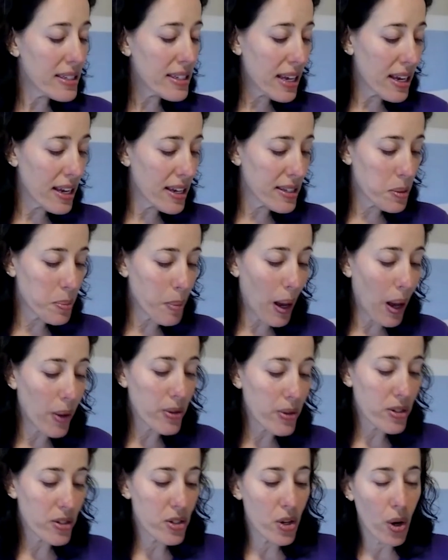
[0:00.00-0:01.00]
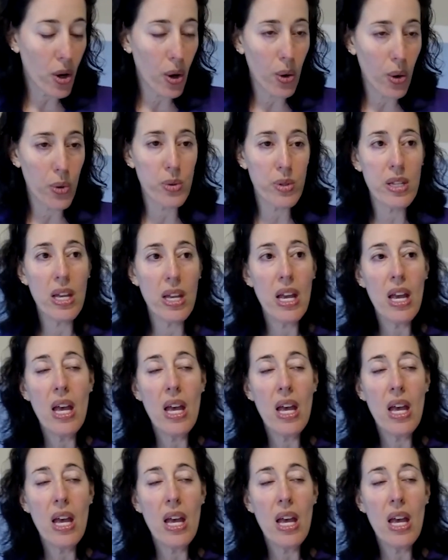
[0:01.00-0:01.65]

say a spouse knows